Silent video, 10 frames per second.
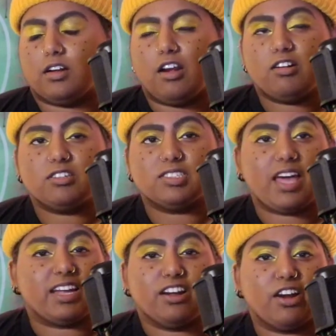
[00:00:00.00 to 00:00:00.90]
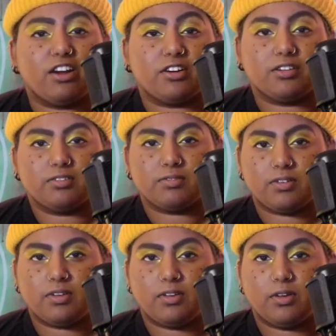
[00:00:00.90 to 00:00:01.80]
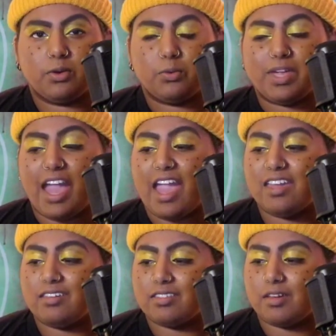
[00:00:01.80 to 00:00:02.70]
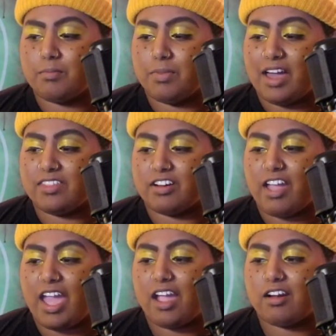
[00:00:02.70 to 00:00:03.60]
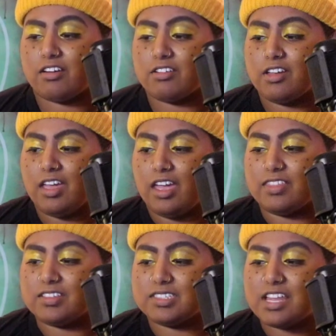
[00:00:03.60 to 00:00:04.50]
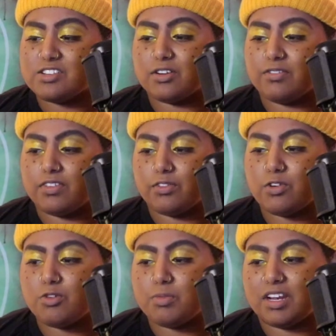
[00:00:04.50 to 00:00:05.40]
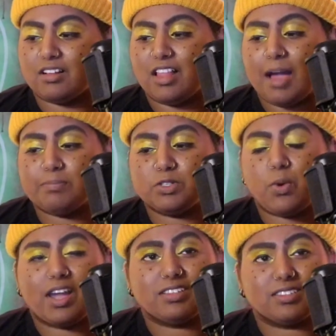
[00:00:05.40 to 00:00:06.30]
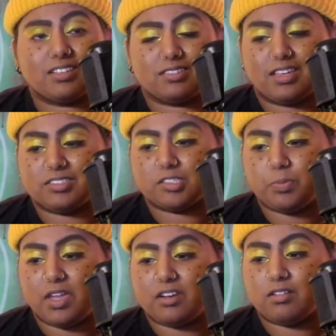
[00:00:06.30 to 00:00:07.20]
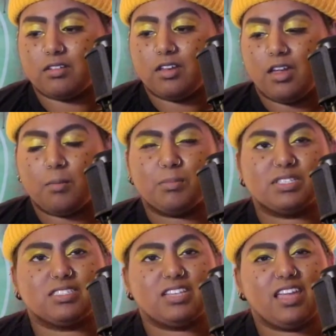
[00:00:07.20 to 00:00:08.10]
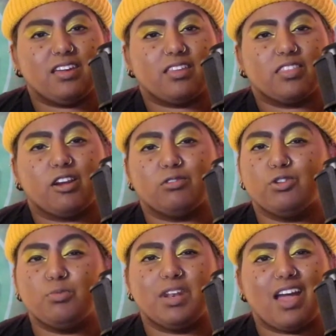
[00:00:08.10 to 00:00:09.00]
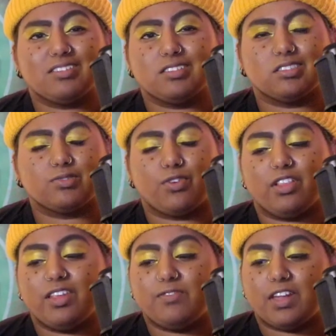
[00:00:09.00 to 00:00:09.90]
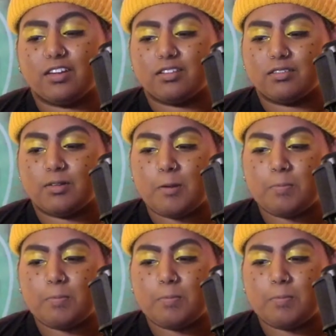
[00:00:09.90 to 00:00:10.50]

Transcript: Girls like her, we hang them by their hair in the center of the room and clap twice as they spin, mistaking their luminescence for living.